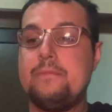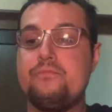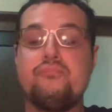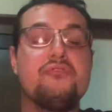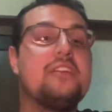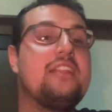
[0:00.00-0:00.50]

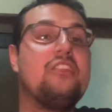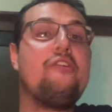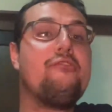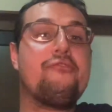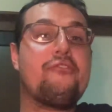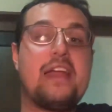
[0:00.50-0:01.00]

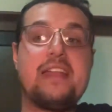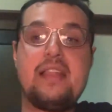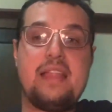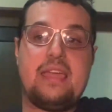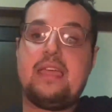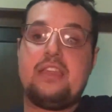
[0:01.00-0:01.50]

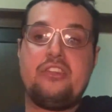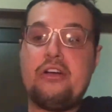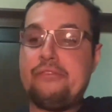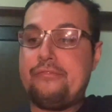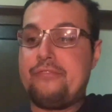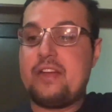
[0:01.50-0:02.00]
friendly.
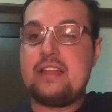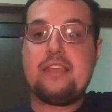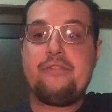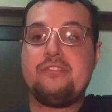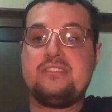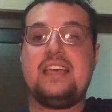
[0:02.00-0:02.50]
Not friendly
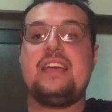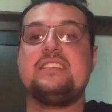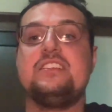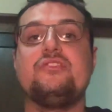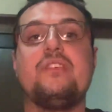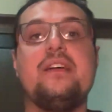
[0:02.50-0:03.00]
for
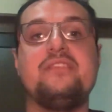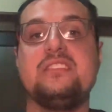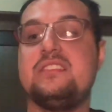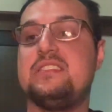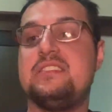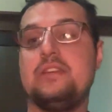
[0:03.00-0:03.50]
taxi drivers,
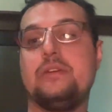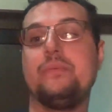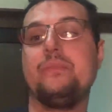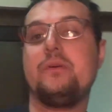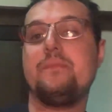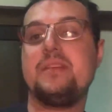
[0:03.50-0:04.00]
the steering
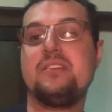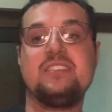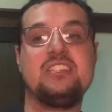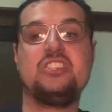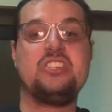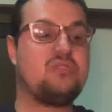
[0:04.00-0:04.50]
wheel. Because
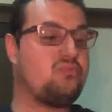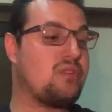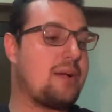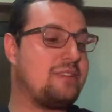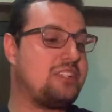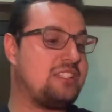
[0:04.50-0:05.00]
it's just
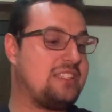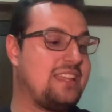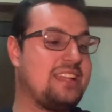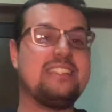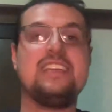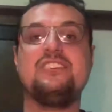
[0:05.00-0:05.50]
rubber just
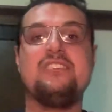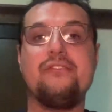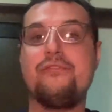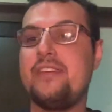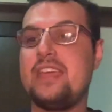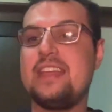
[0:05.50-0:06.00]
gets into your
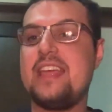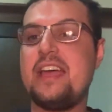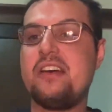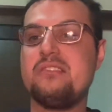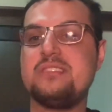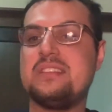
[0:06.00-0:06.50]

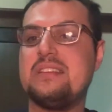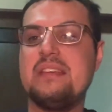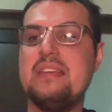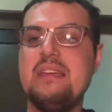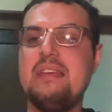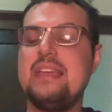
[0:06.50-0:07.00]
fingernails. And,
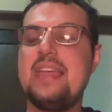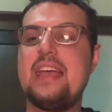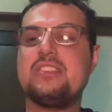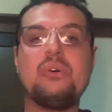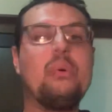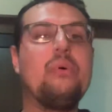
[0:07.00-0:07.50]
yeah,
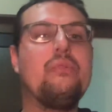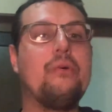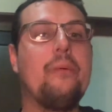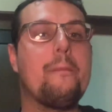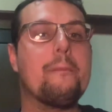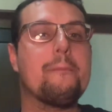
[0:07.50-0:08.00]
it's awful.